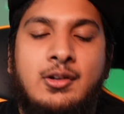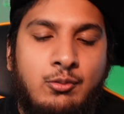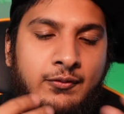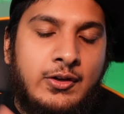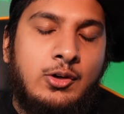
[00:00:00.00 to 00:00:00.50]
the
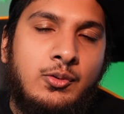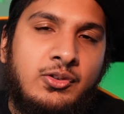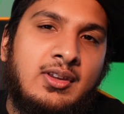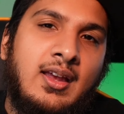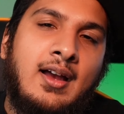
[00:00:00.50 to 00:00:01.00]

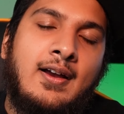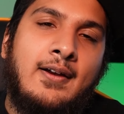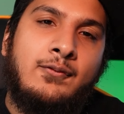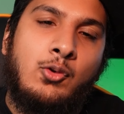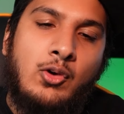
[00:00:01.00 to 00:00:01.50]
reviews
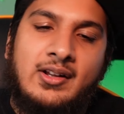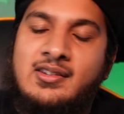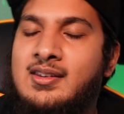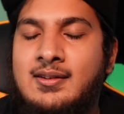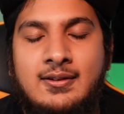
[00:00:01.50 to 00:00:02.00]
for
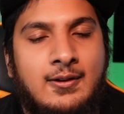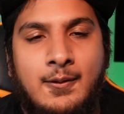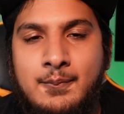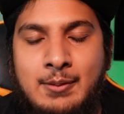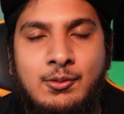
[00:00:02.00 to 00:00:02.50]
it, you
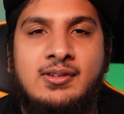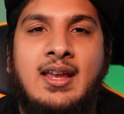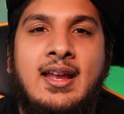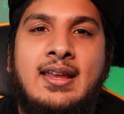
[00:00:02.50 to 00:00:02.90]
know, people said,